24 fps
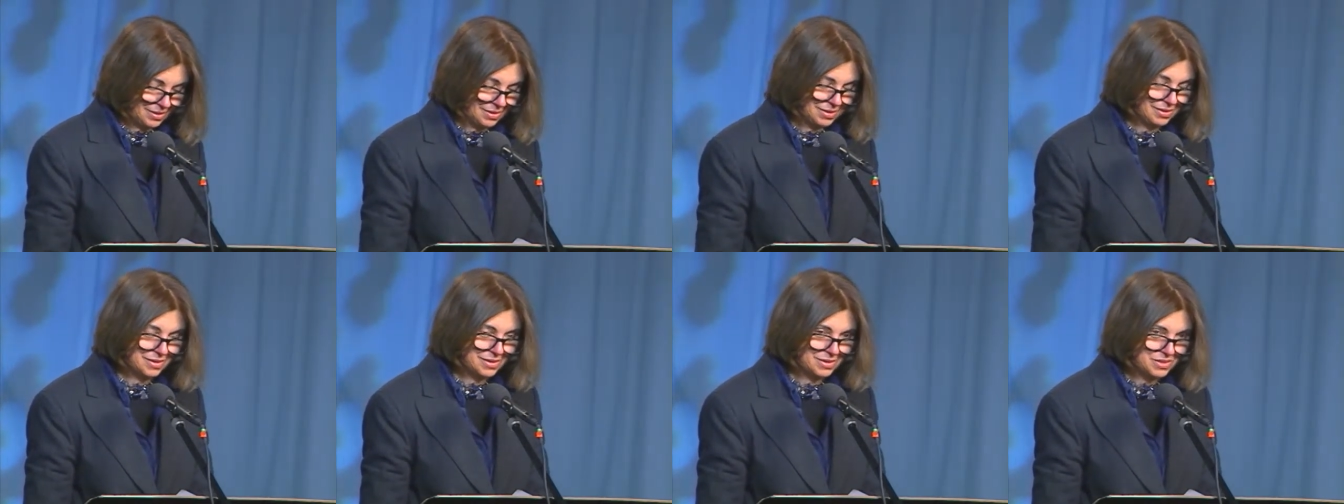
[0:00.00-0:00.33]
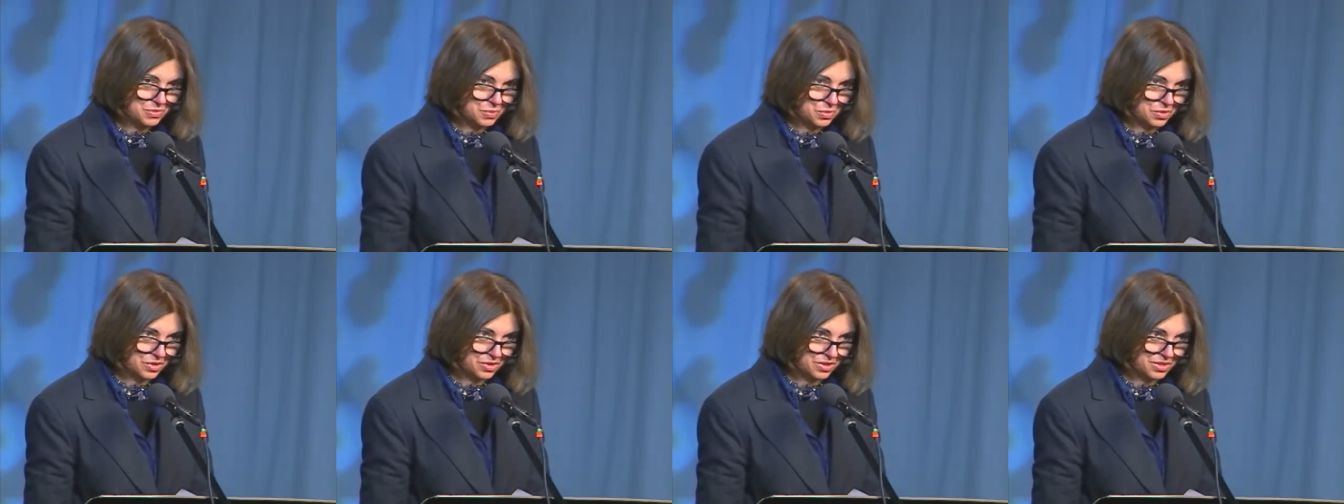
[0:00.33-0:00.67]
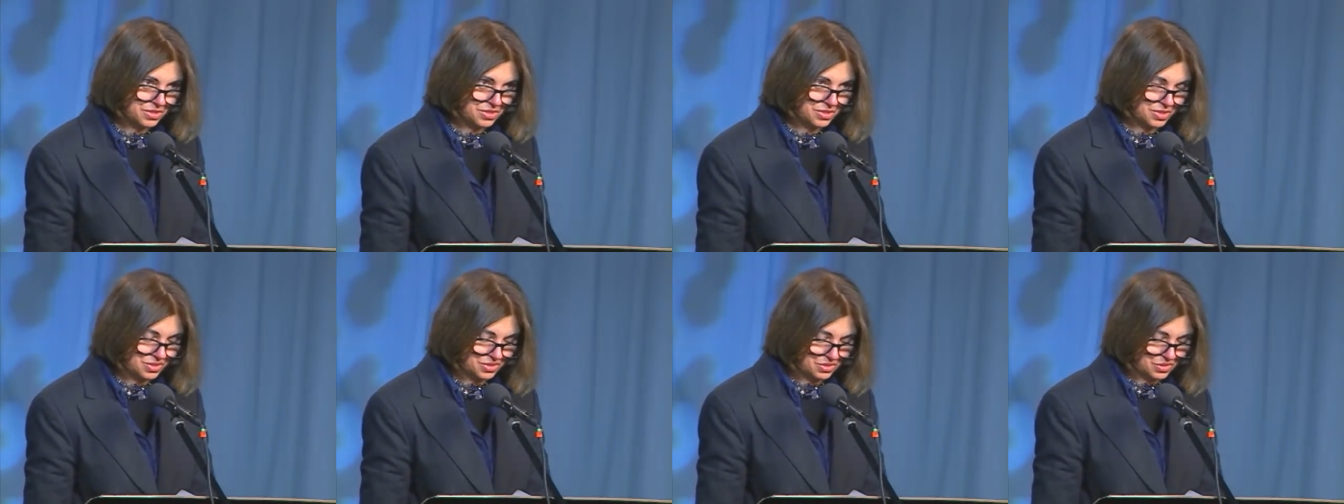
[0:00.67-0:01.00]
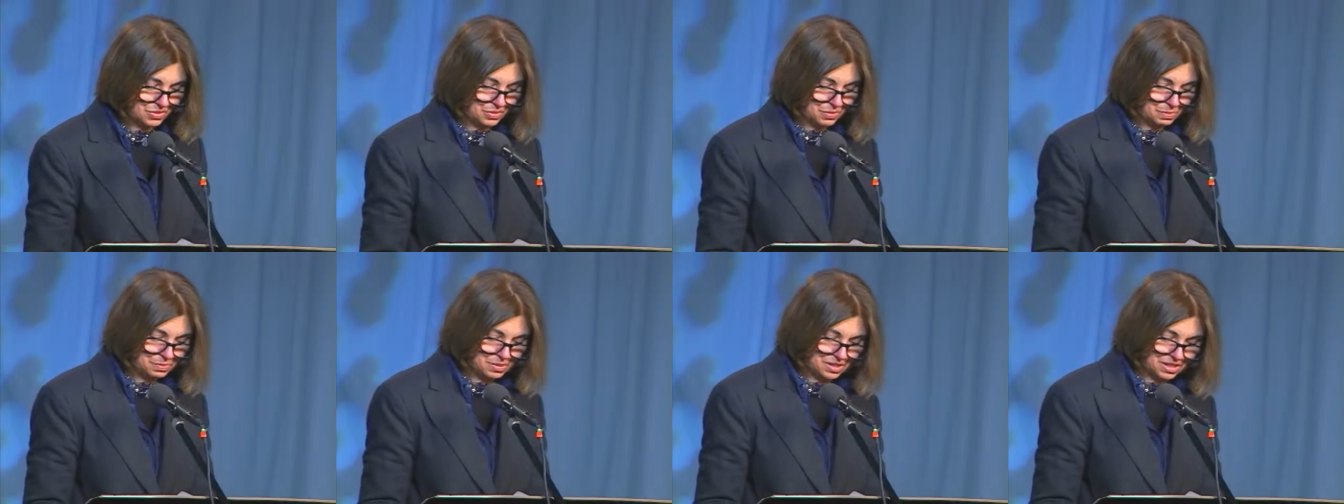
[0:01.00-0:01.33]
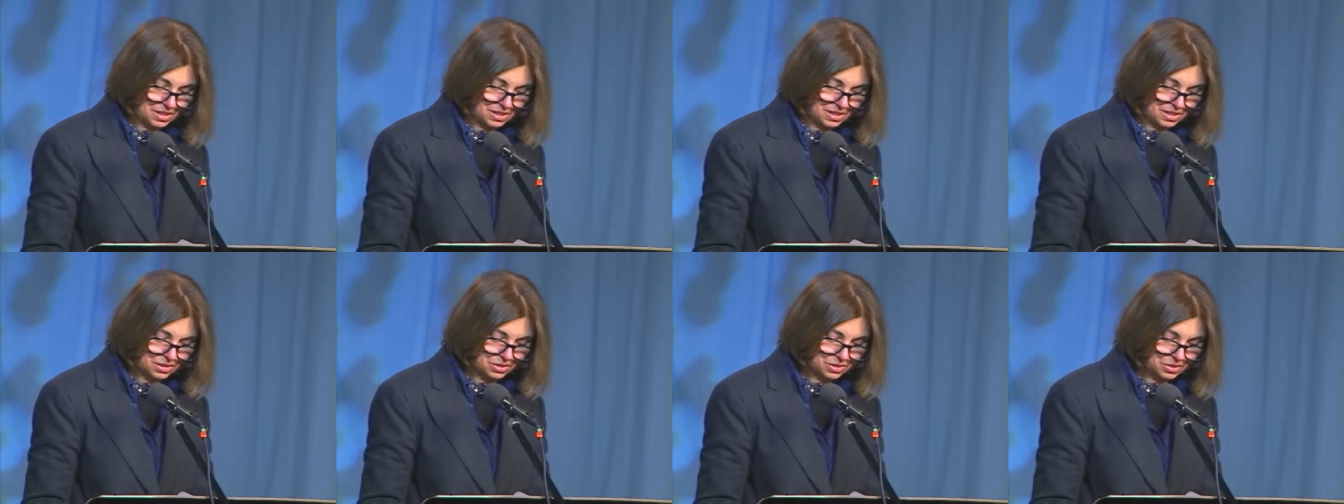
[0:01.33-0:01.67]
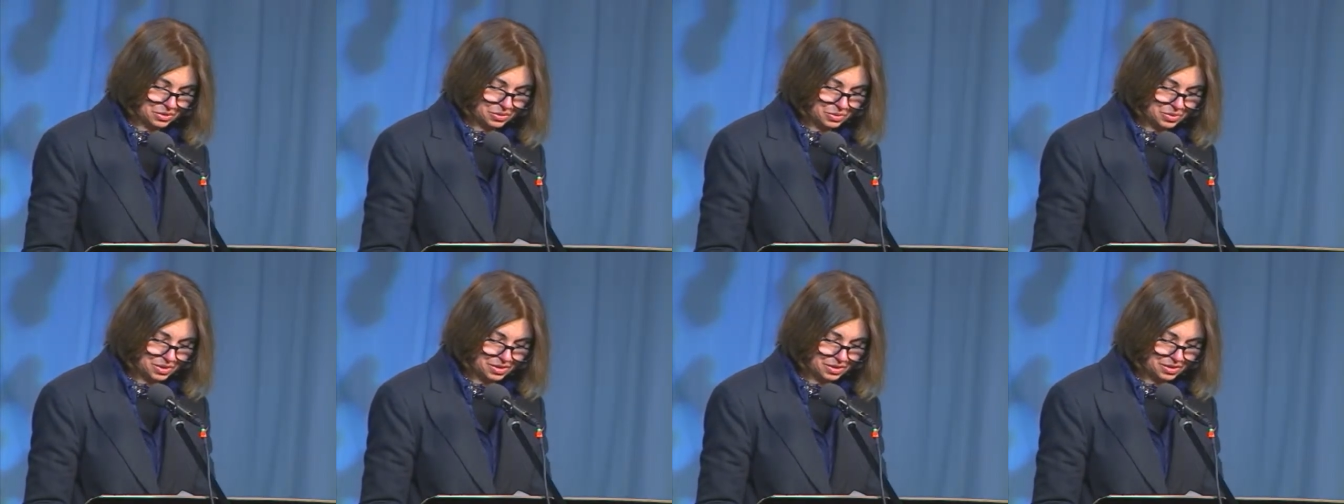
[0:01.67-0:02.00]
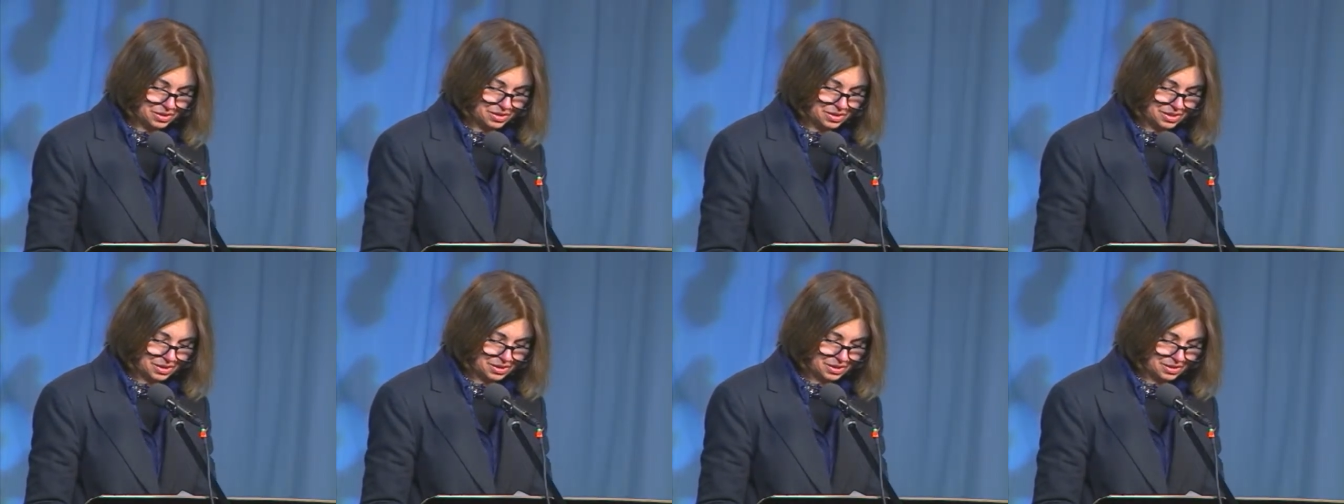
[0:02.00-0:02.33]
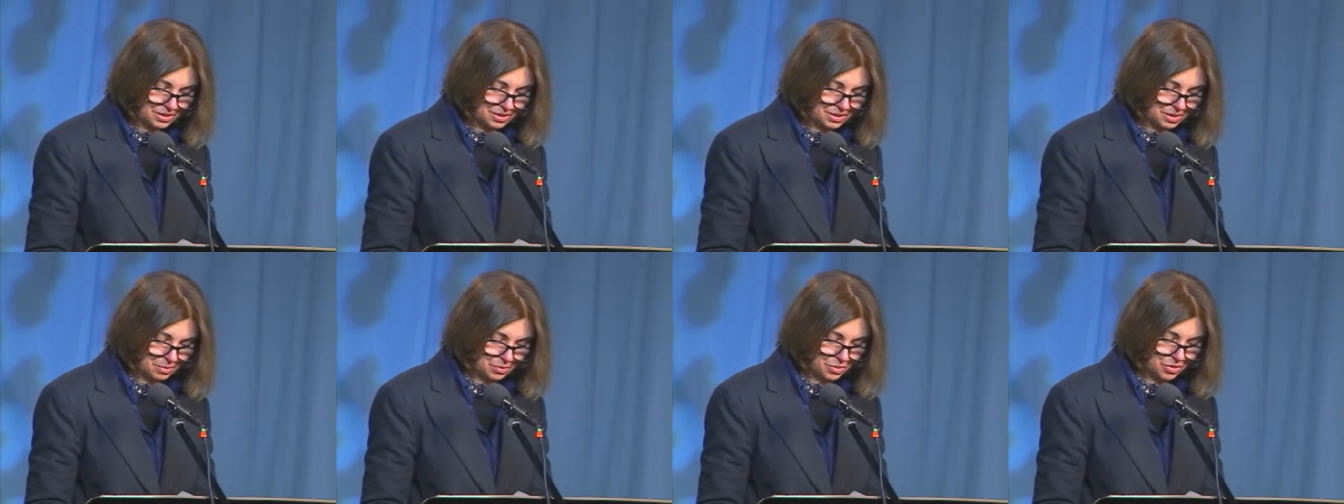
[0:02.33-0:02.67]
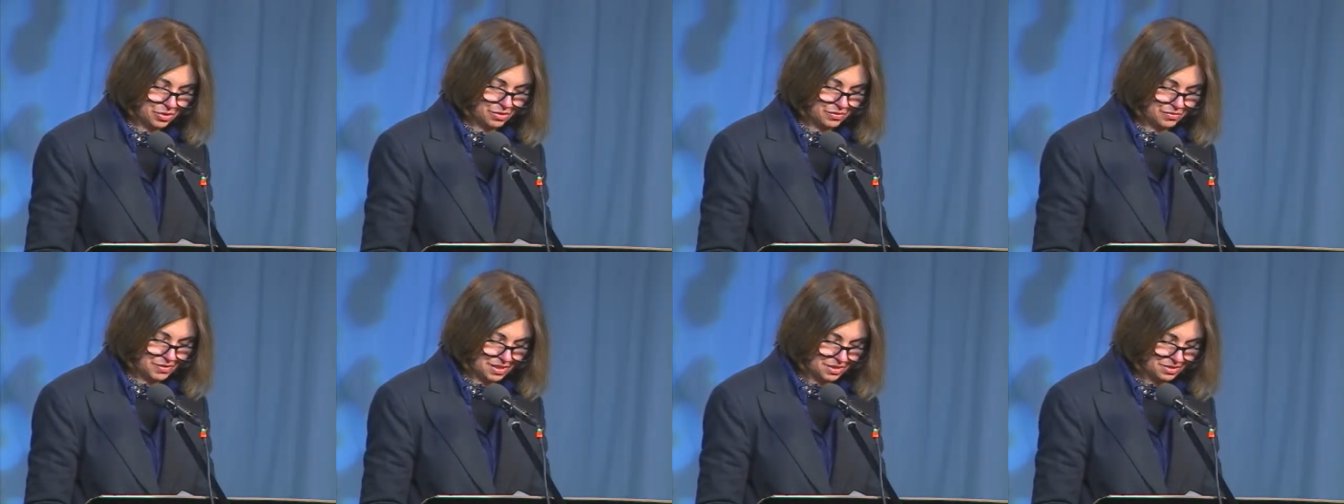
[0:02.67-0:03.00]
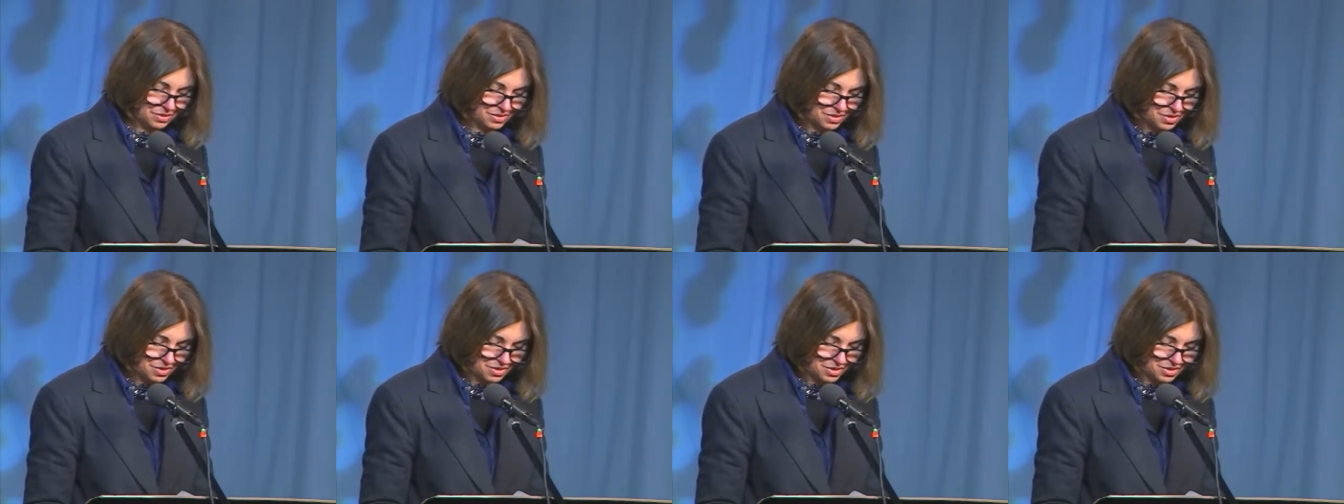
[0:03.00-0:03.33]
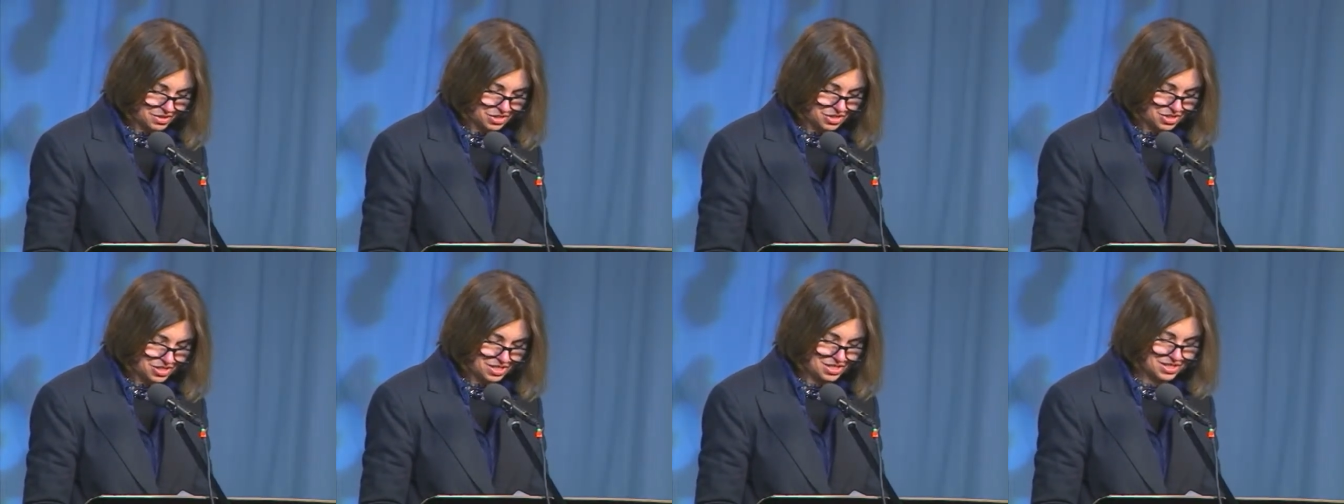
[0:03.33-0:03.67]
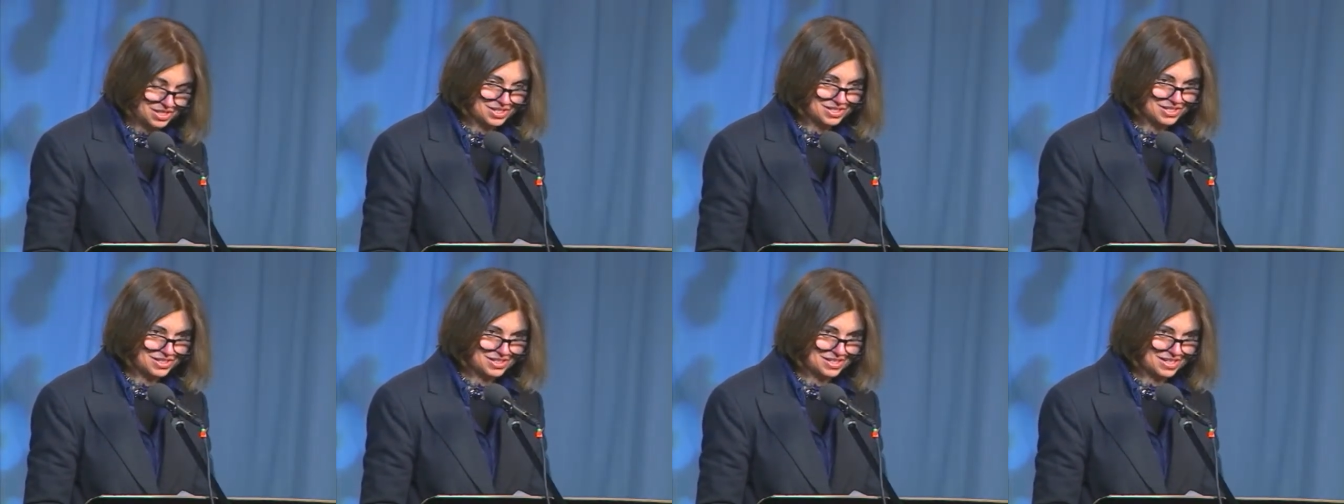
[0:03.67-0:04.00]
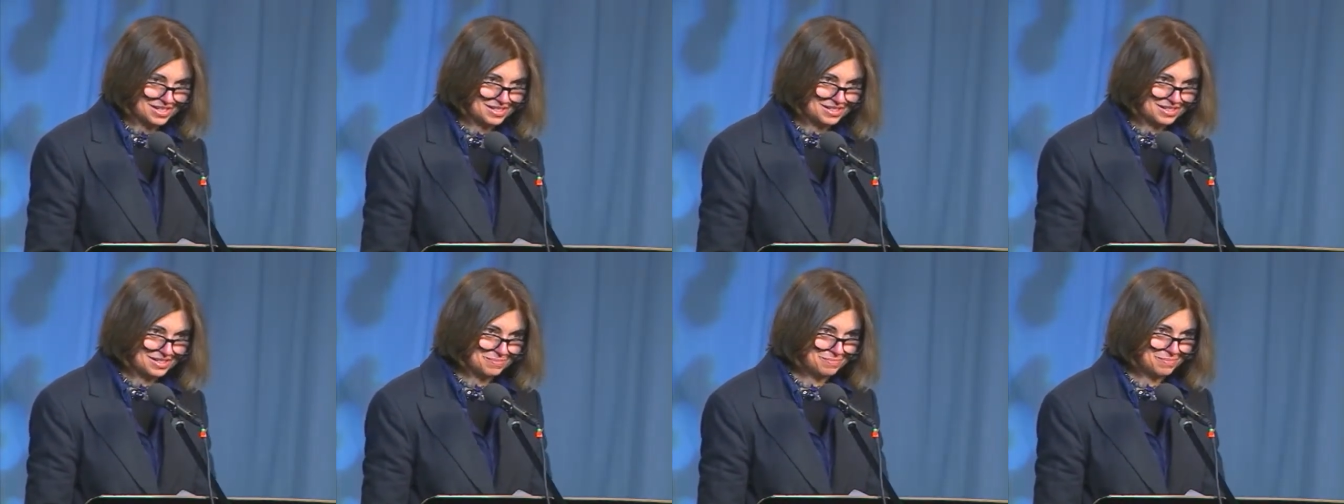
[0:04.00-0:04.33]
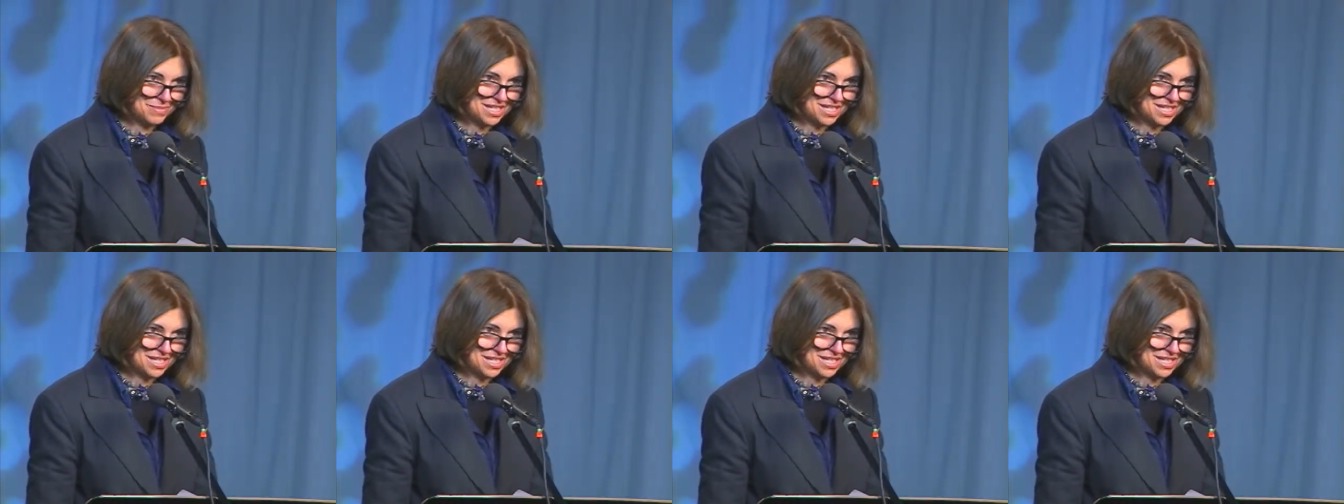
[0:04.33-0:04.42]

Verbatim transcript: His work has also been included in a number of anthologies and in